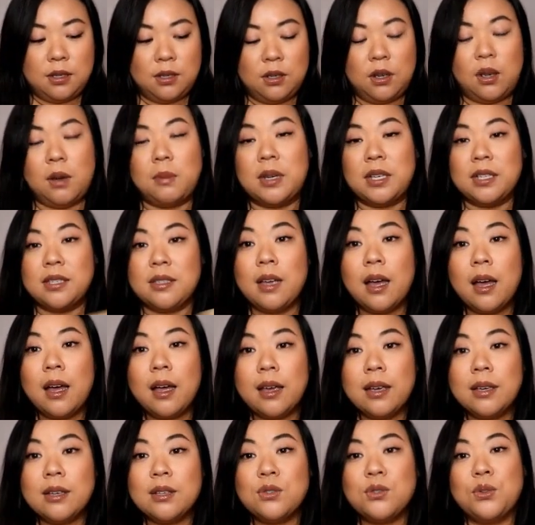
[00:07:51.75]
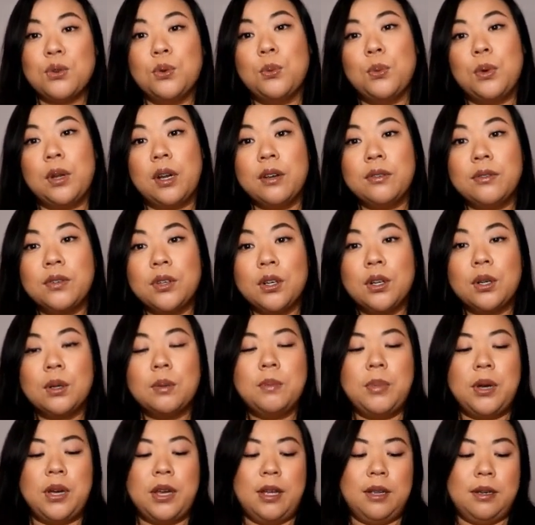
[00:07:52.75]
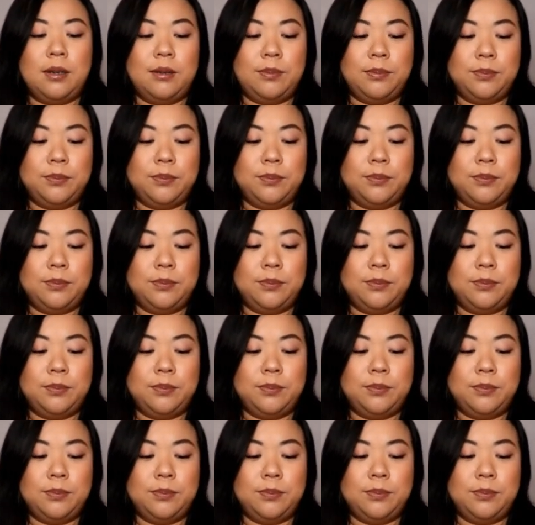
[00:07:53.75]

not my size or whatever, but